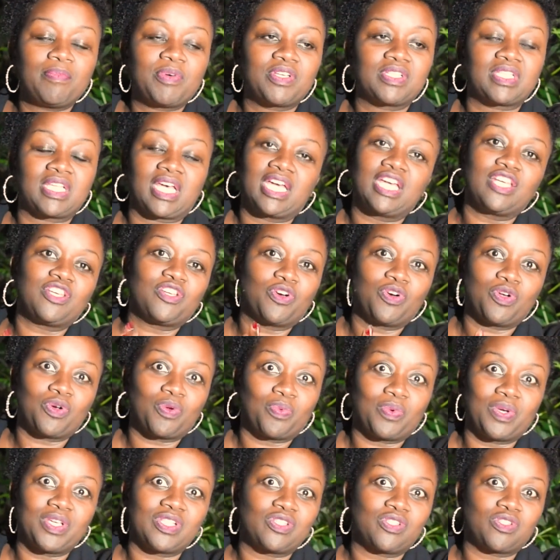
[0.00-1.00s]
because again, you're going to
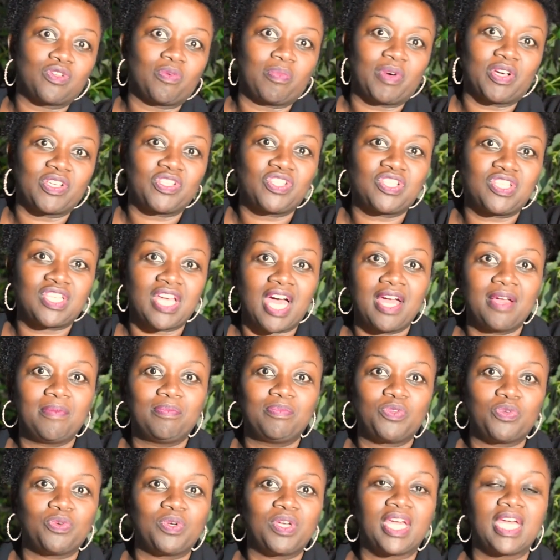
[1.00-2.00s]
waste so much
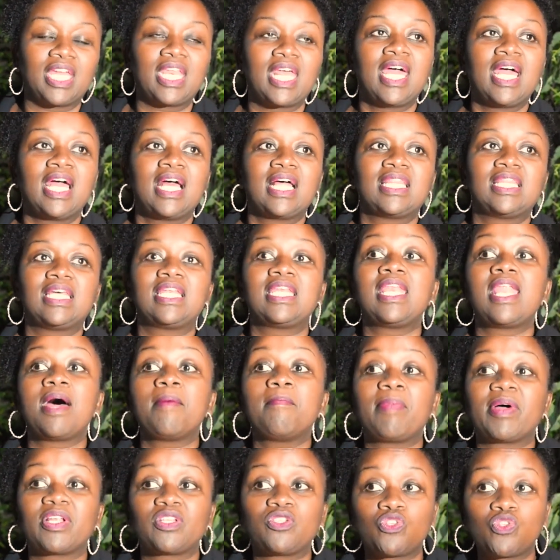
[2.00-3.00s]
time doing it. Then
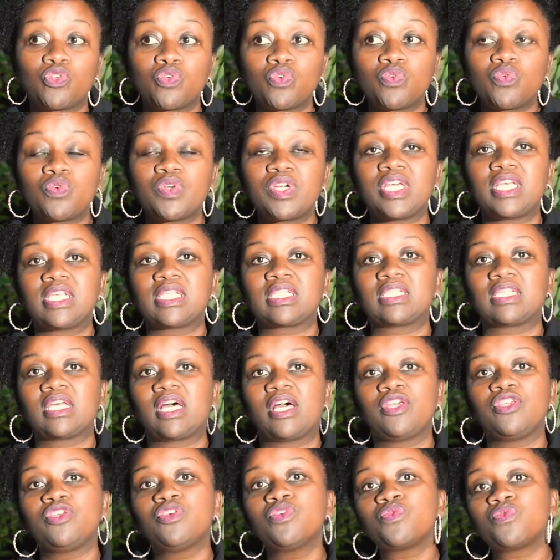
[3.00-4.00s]
number 2 is
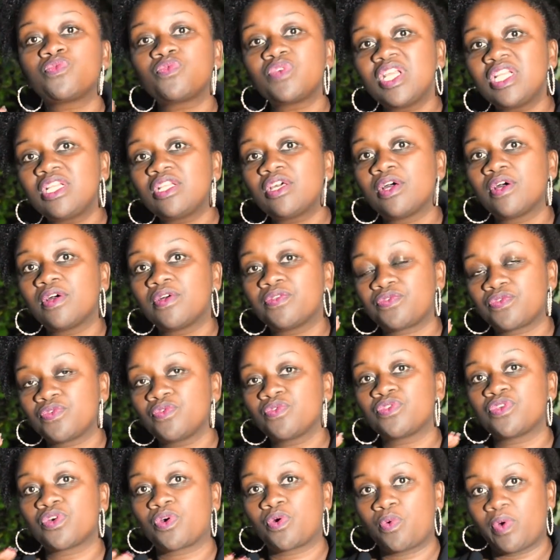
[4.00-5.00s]
you read
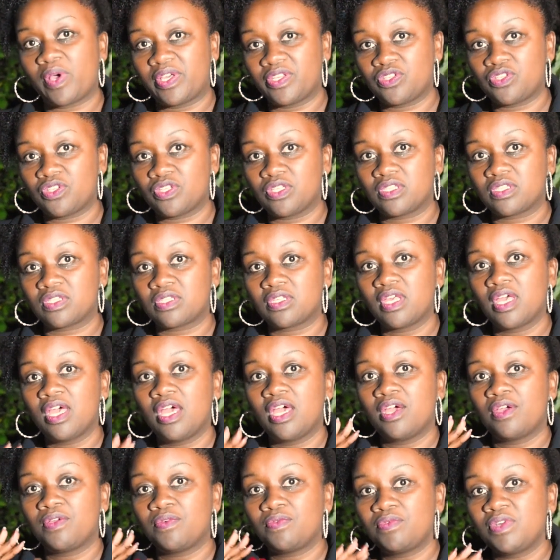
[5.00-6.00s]
through the questions.
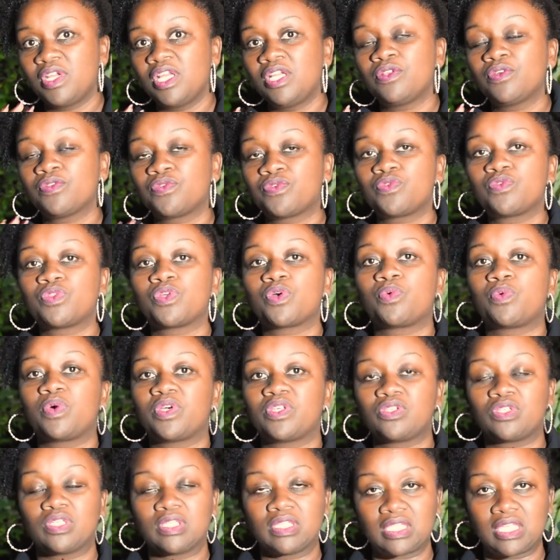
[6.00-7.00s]
Read through the
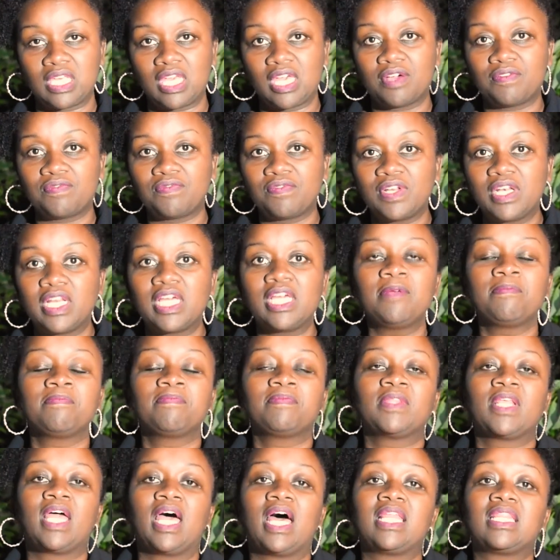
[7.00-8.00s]
questions carefully.
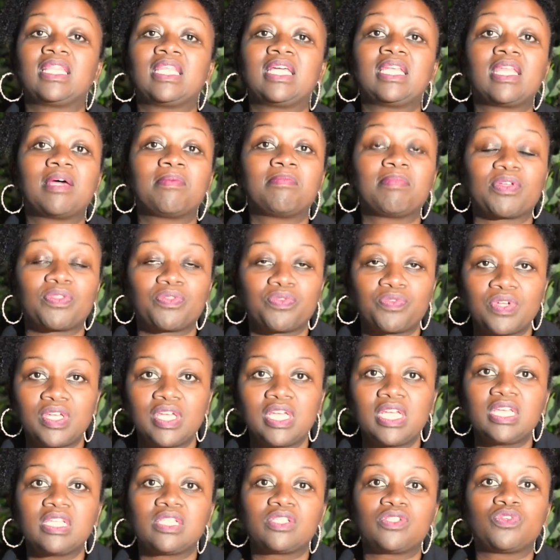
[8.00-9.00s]
And then number
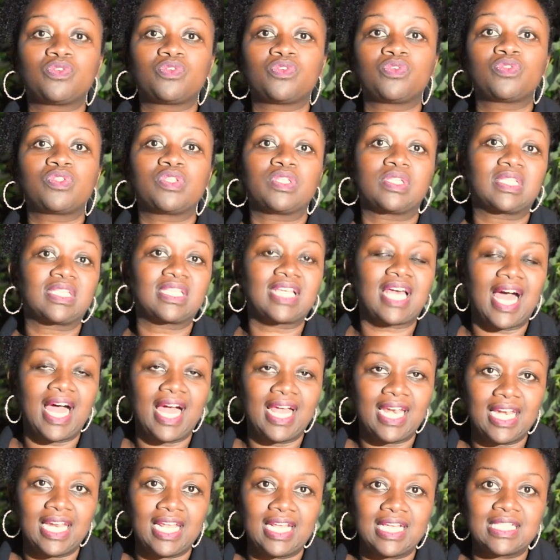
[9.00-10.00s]
3 is you do the
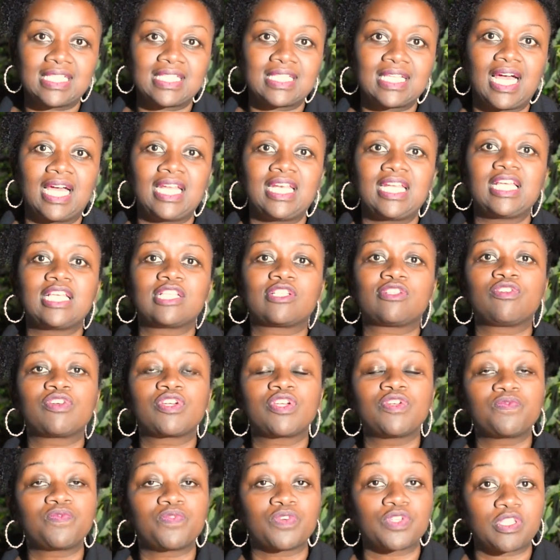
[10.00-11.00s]
scanning. Scanning is
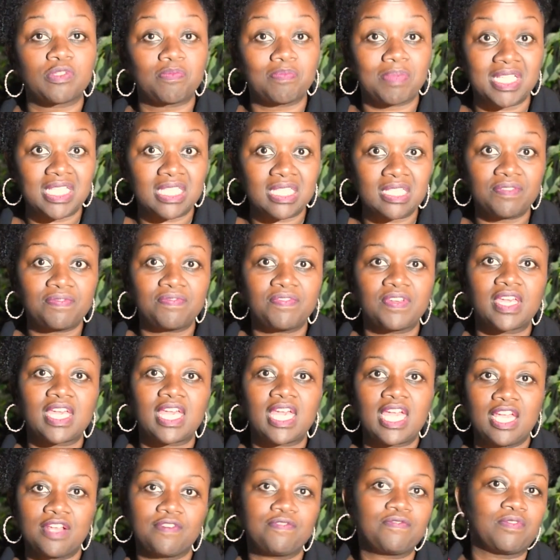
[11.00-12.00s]
looking for specific
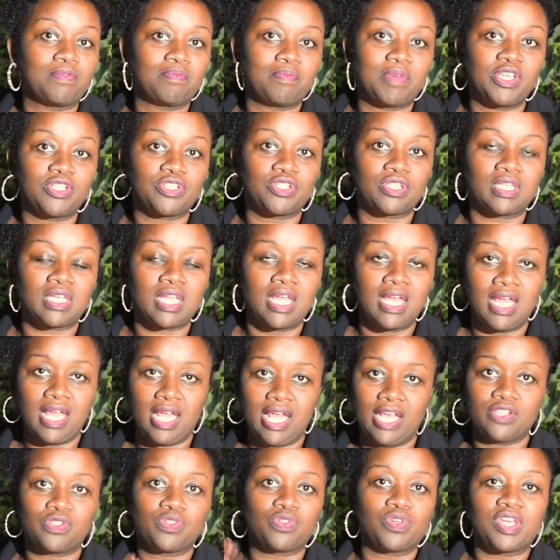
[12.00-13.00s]
information.
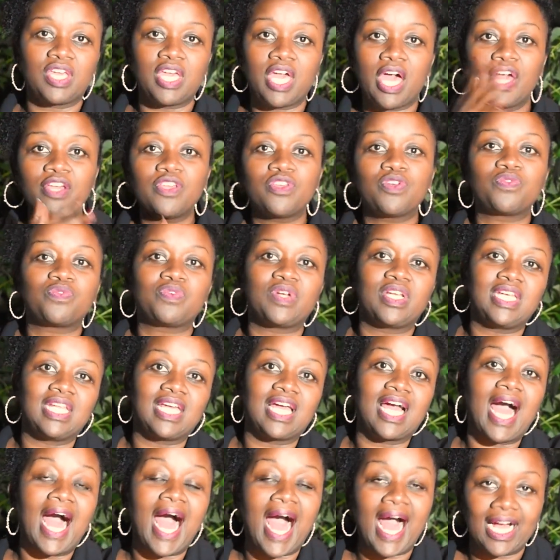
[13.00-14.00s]
And so here you're
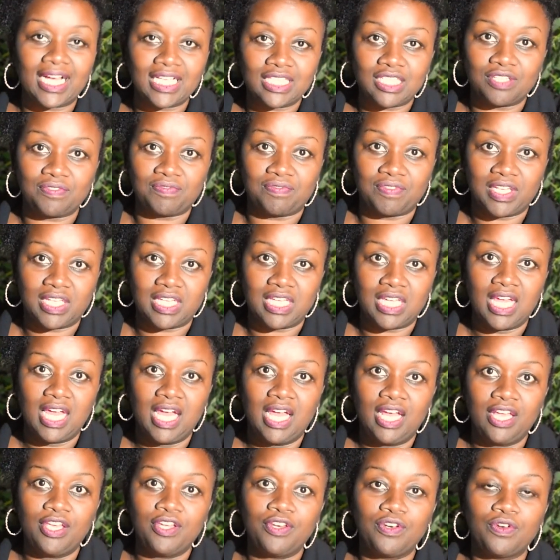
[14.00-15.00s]
reading actively,
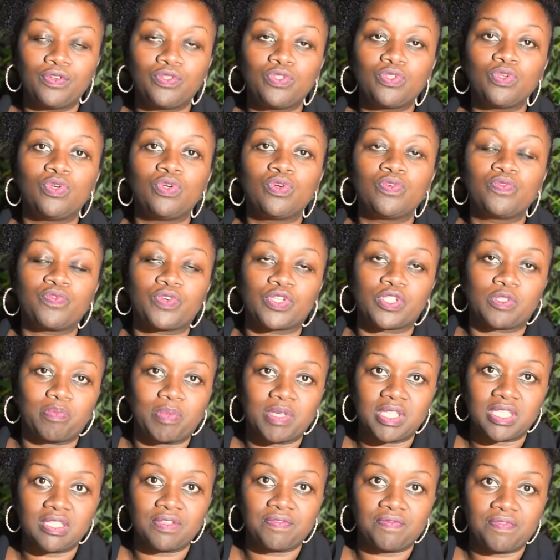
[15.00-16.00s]
to look for
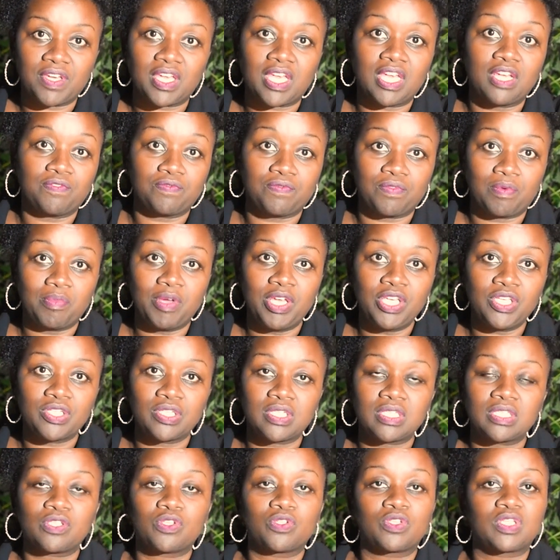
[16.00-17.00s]
specific
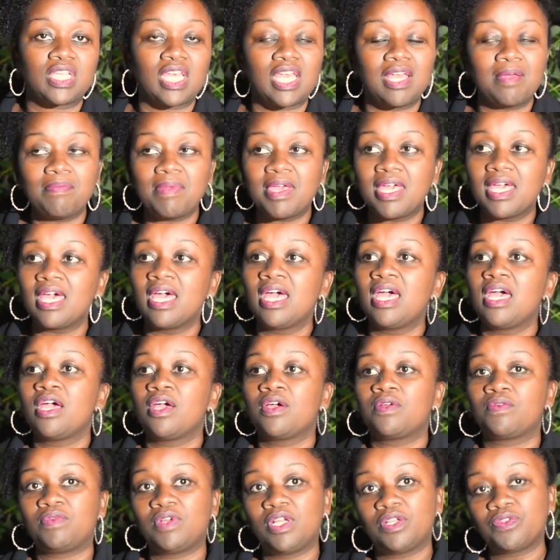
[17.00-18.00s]
information. So skimming,
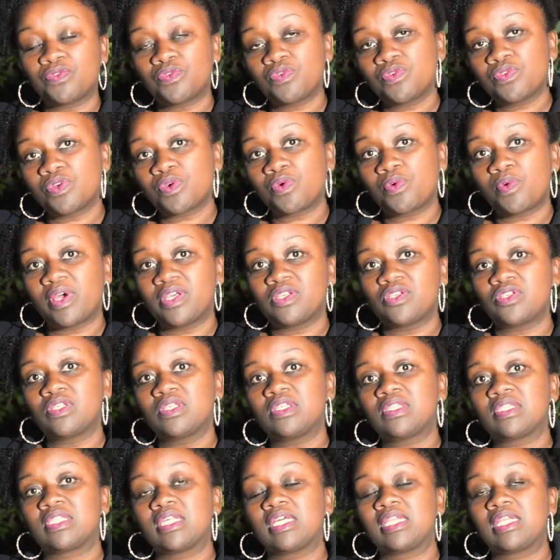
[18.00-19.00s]
read through the
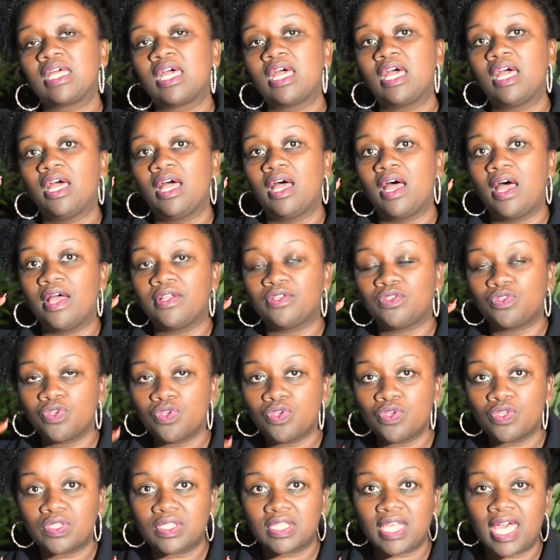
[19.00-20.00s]
questions, then do
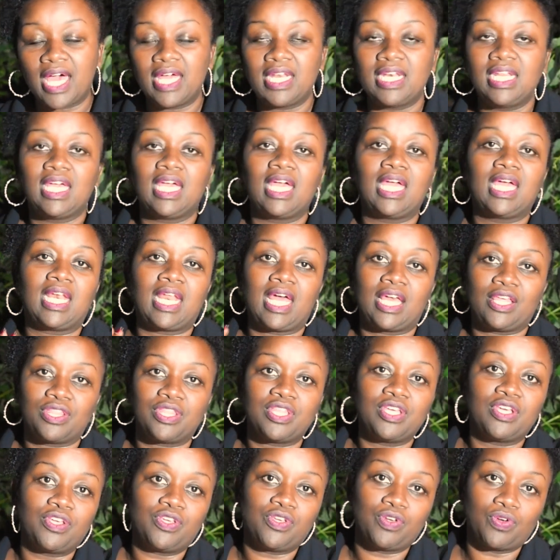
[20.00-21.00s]
your scanning, and I
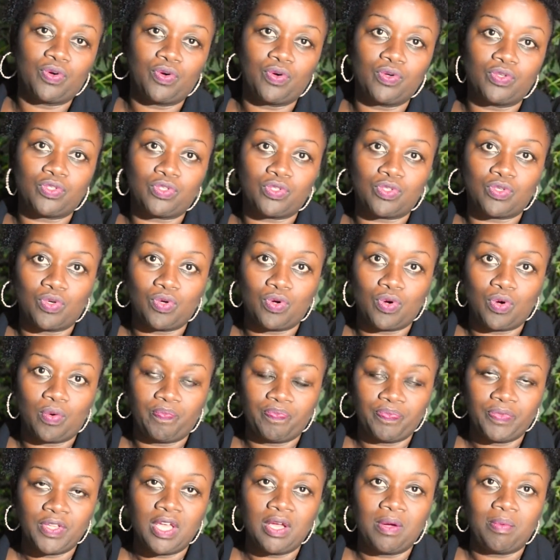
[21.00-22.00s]
think you're good to go
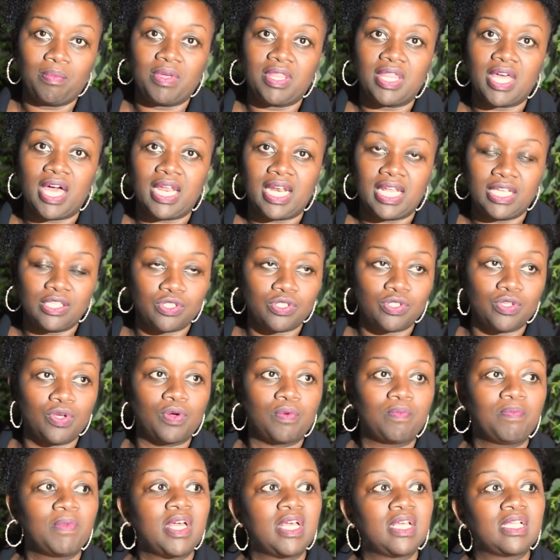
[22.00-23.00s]
with that. And
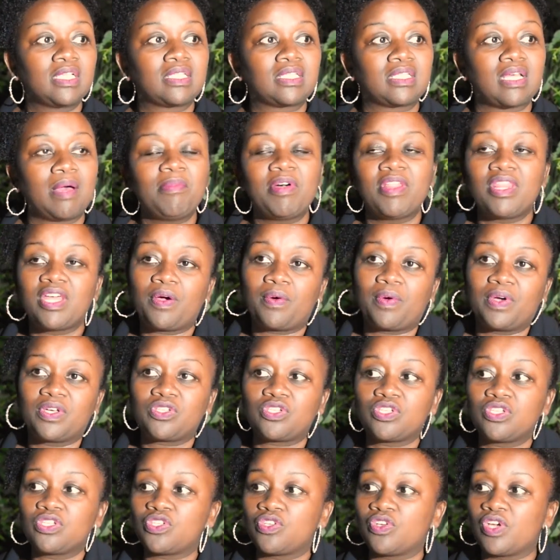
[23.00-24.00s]
so some of the
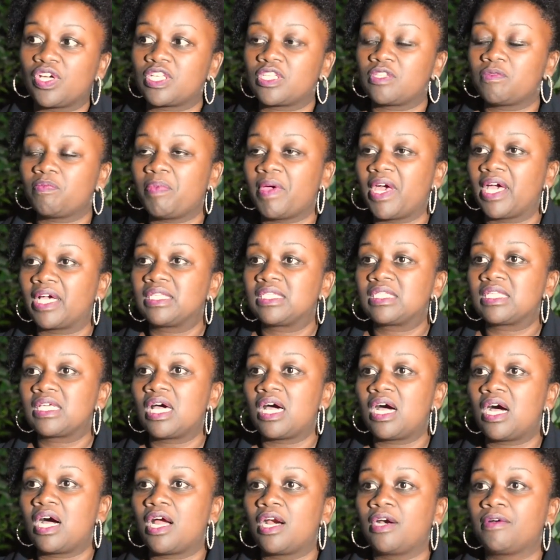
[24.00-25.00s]
questions you expect
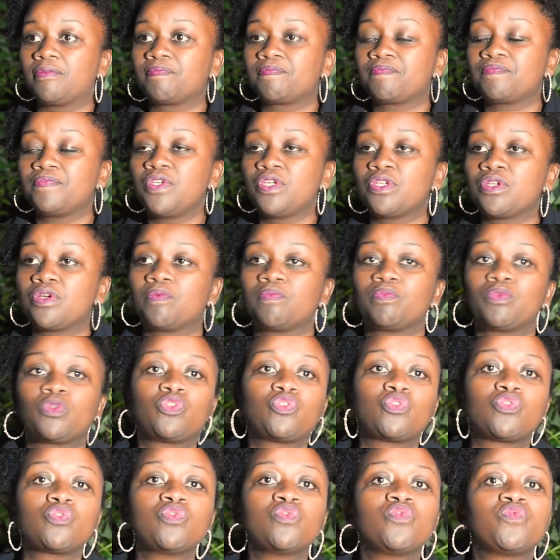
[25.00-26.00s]
are,
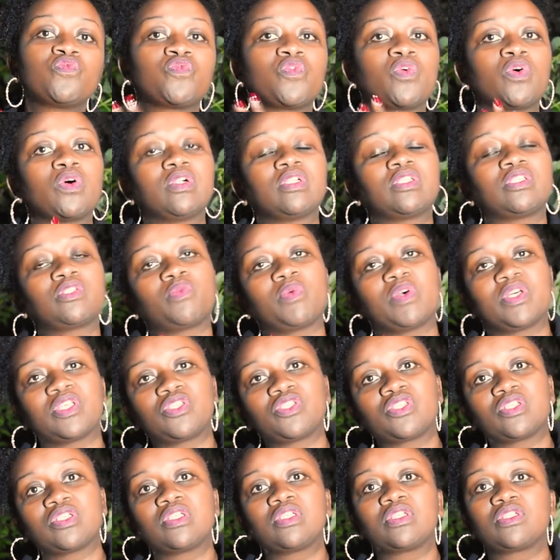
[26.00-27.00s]
true, false
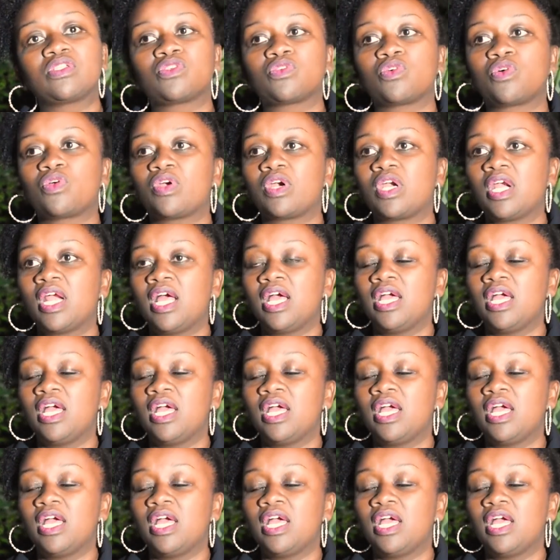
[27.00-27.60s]
questions, or,